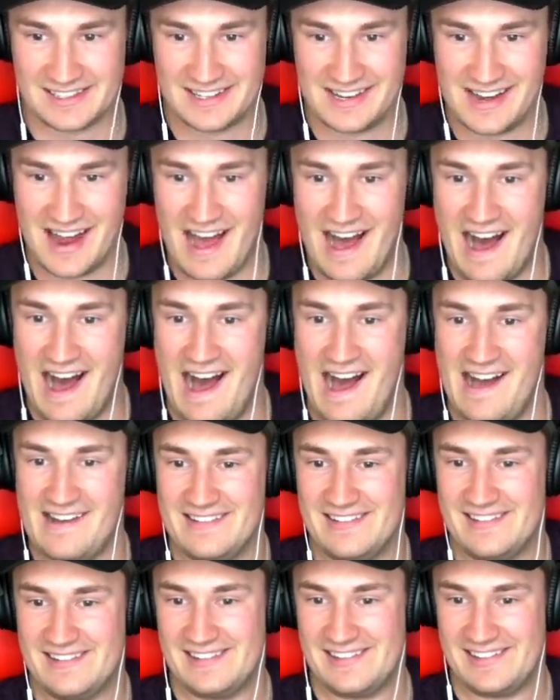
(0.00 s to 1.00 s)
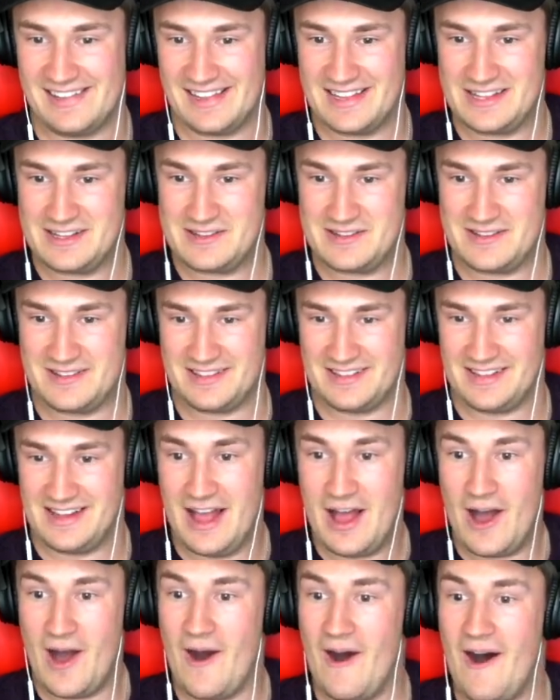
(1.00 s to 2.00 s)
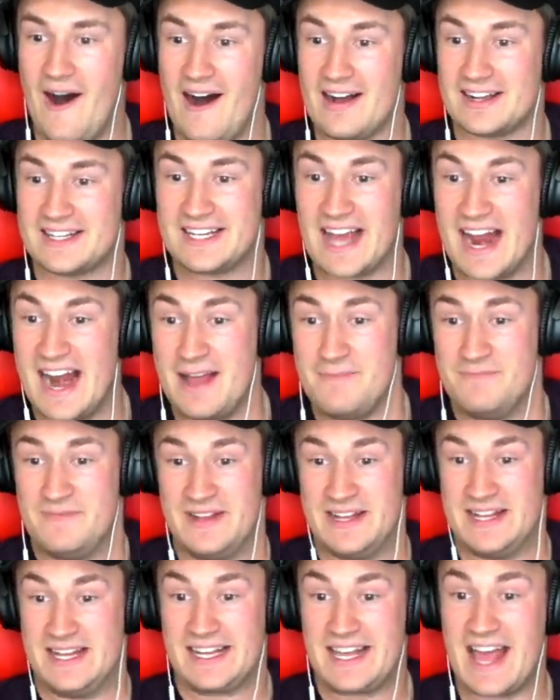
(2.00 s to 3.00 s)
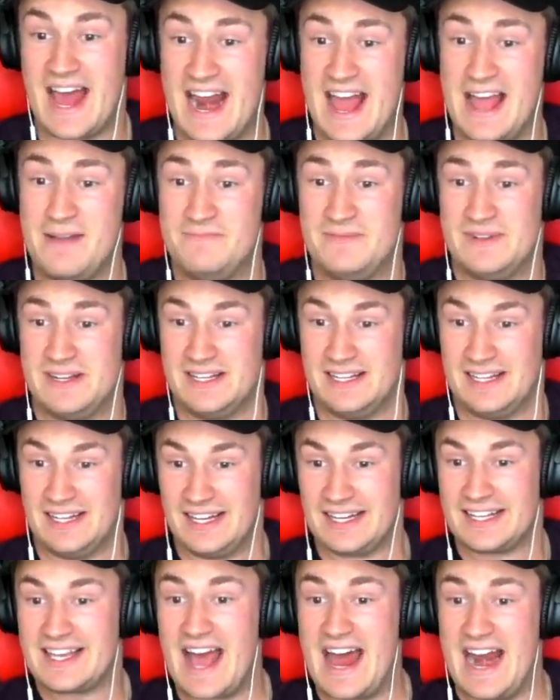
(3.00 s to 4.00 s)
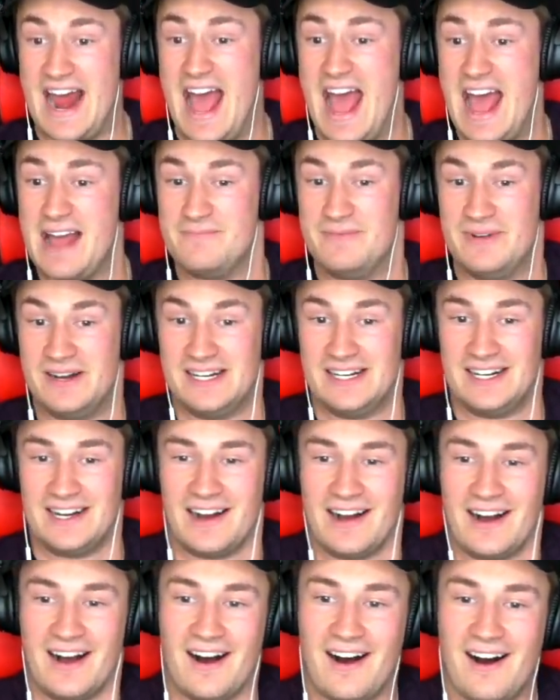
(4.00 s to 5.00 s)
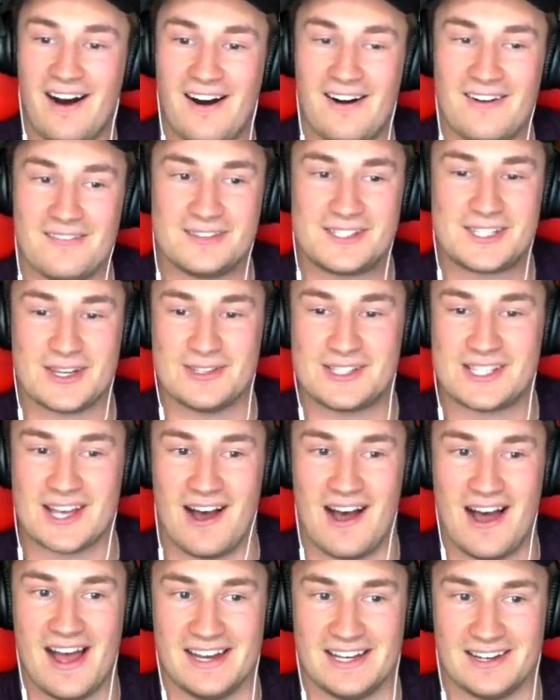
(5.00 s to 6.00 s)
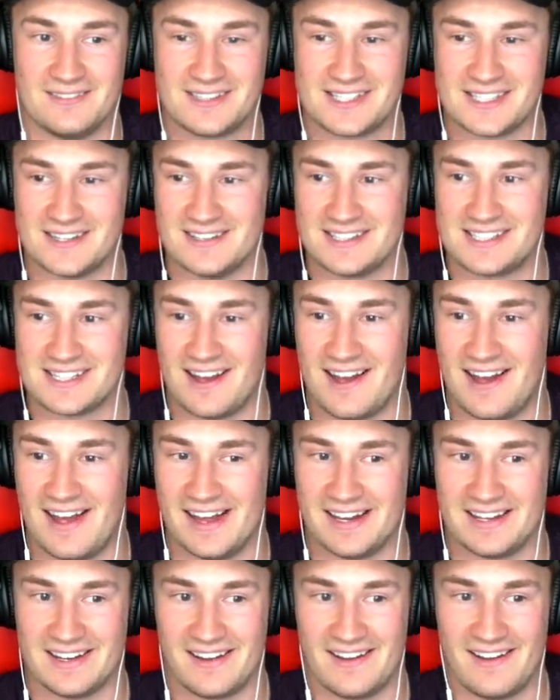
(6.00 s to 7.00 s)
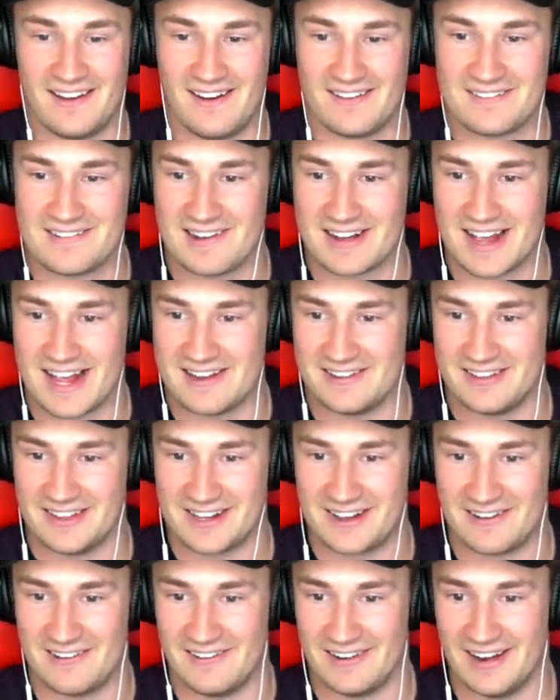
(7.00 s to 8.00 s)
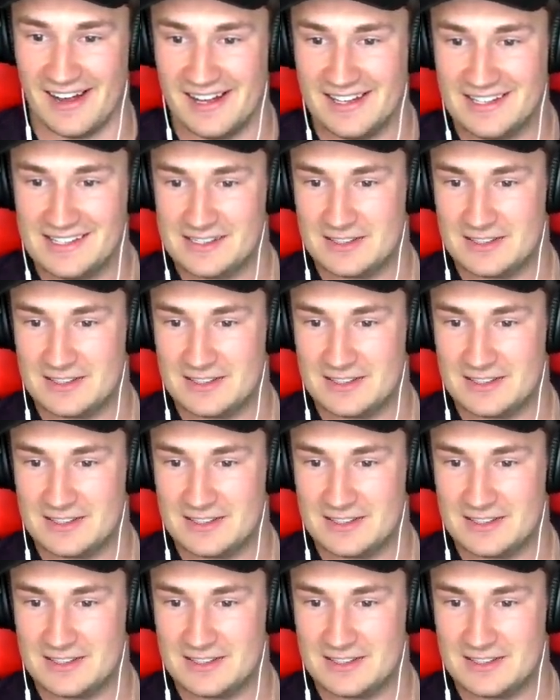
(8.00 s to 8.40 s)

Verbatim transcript: No! Oh, get him! Get him! Get him! Oh, I'm too tired. I'm too tired. Oh, I've got to get you in the corner.